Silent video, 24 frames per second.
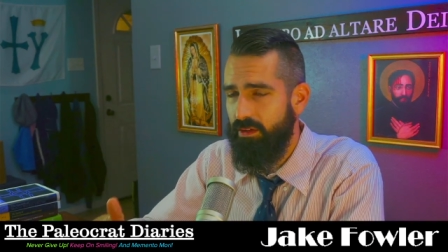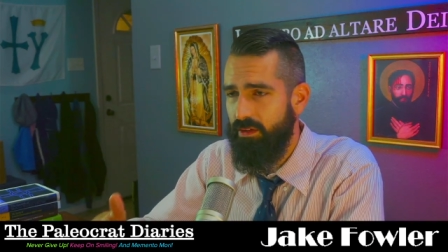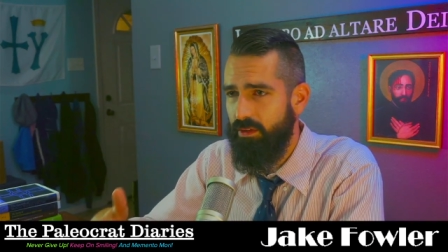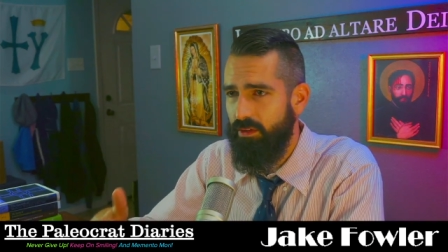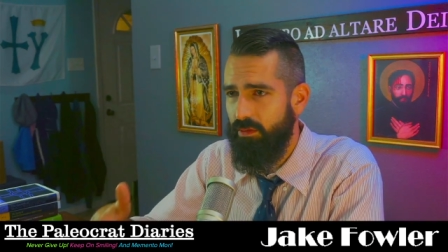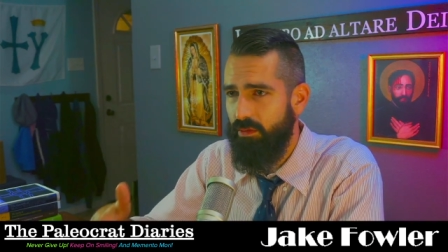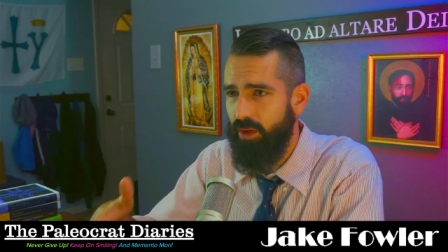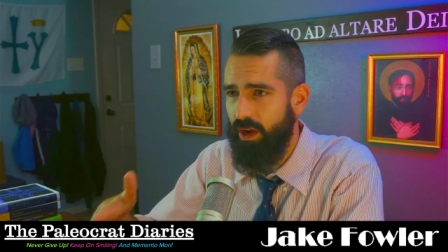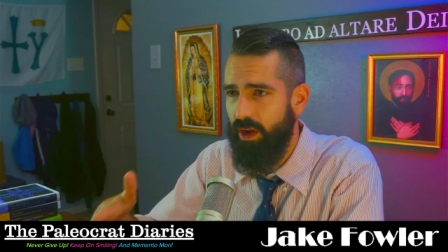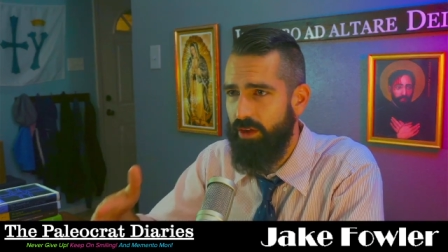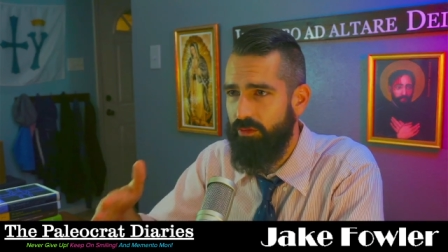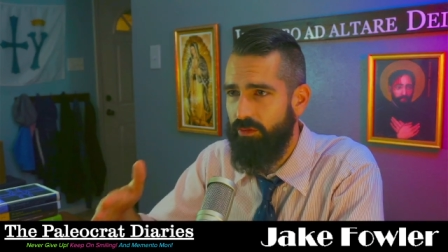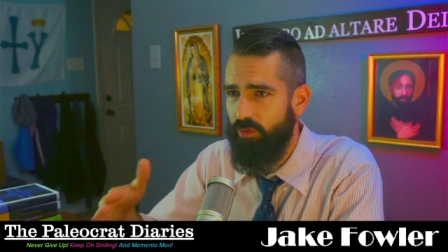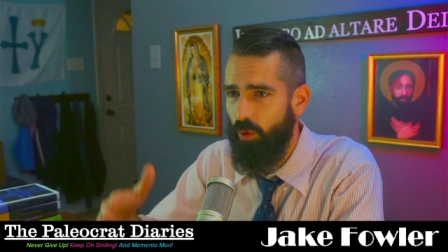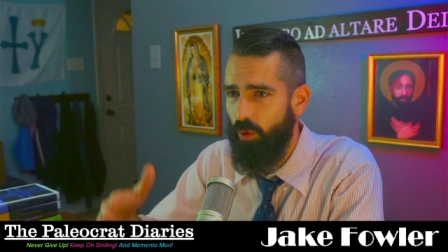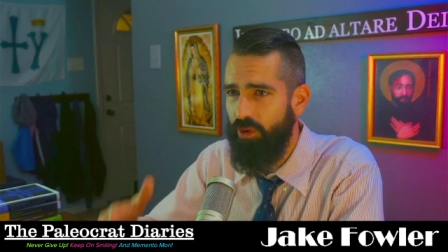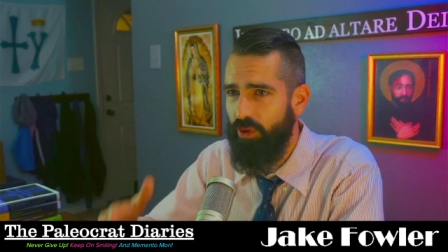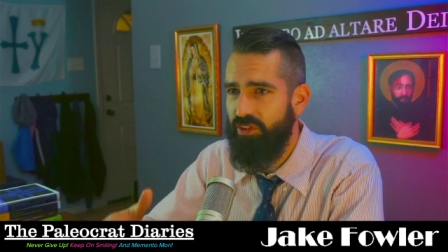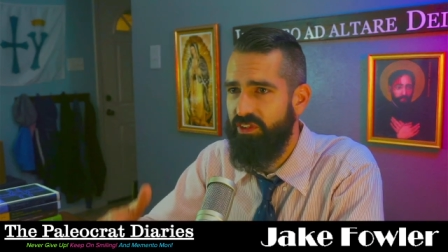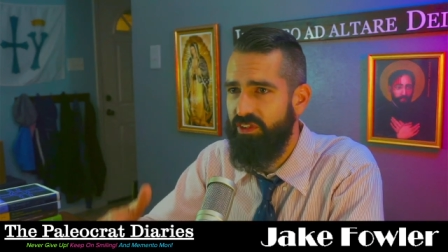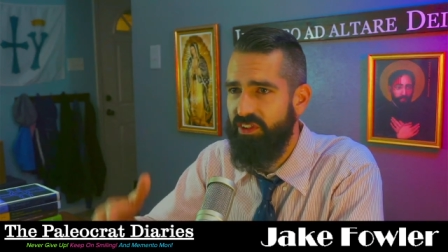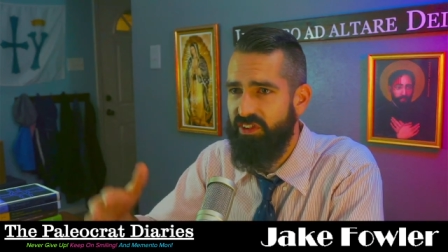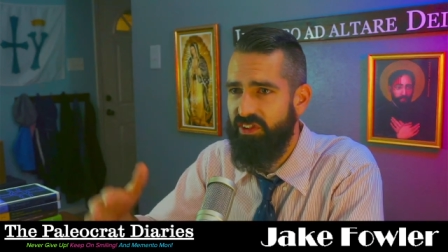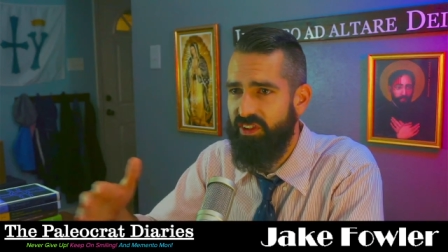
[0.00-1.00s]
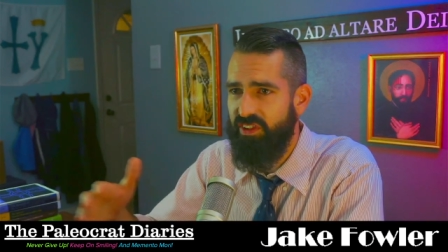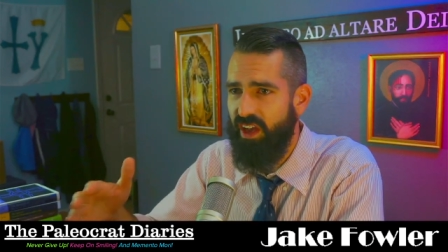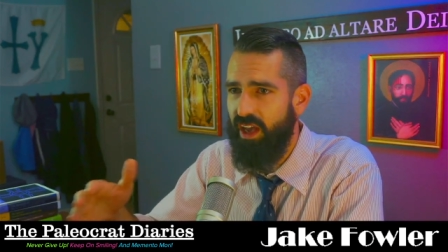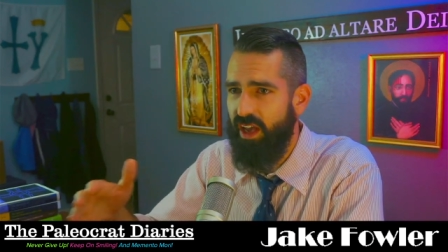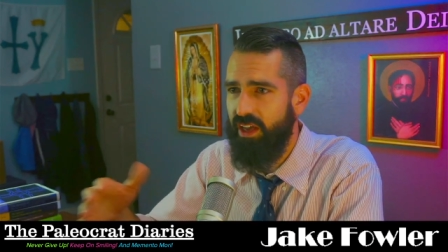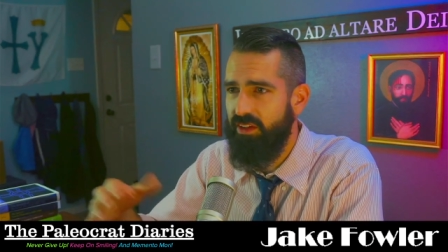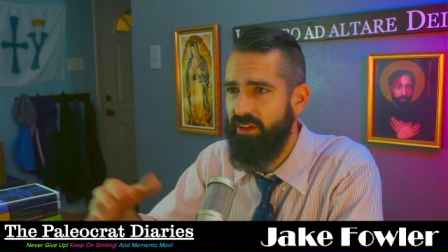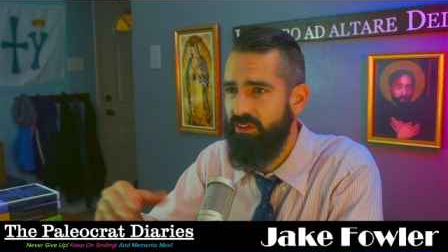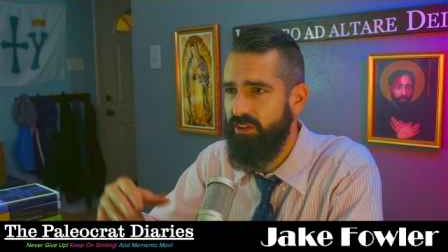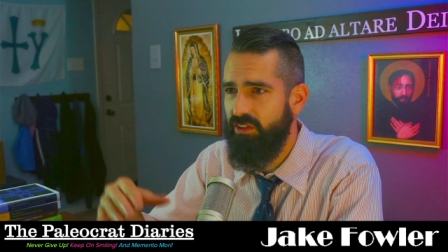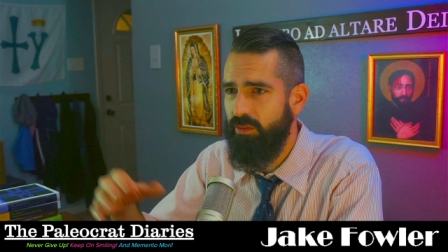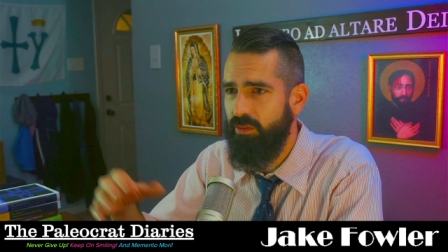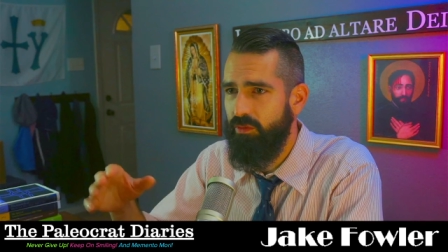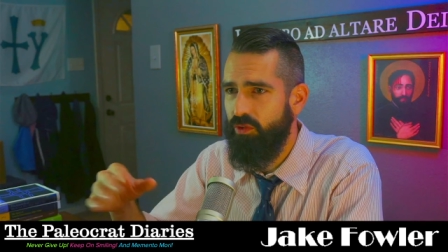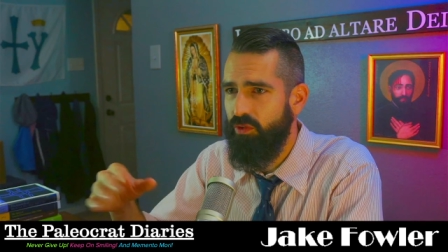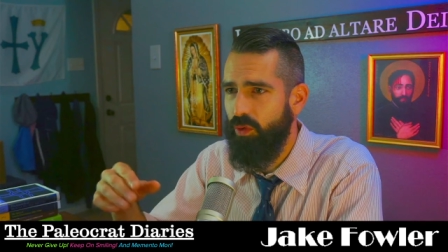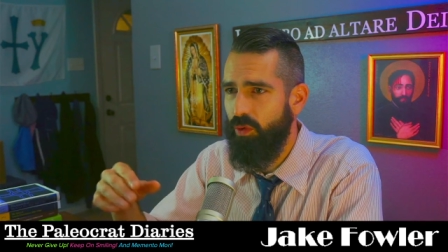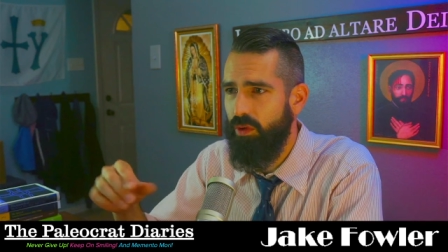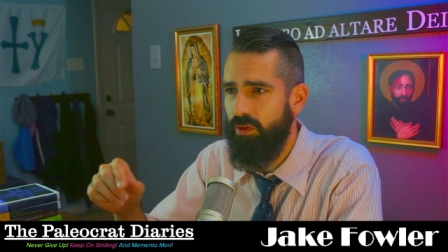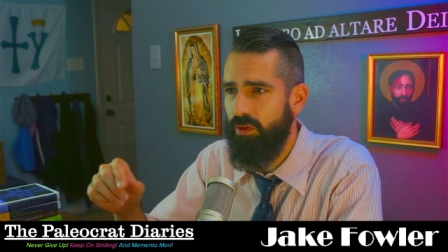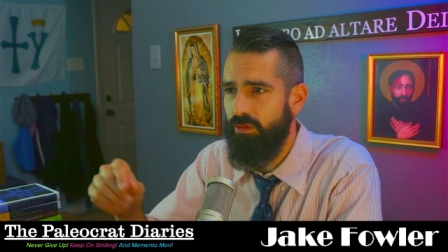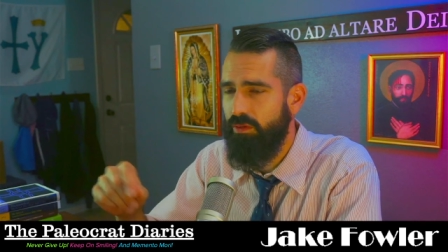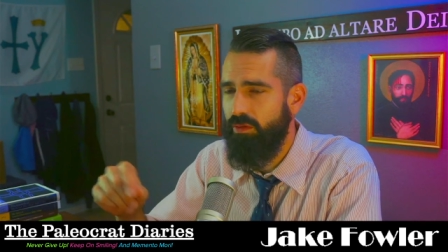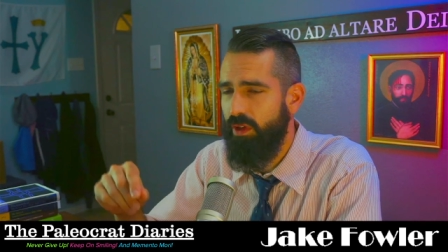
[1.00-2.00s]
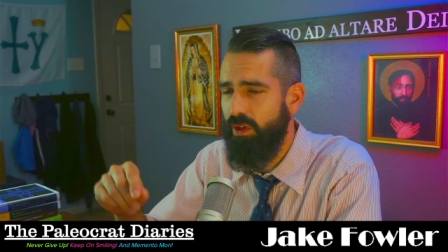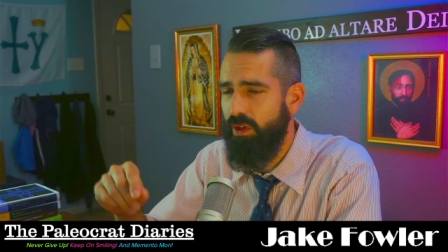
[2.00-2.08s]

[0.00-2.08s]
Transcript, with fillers: right? Forced to sign some sort of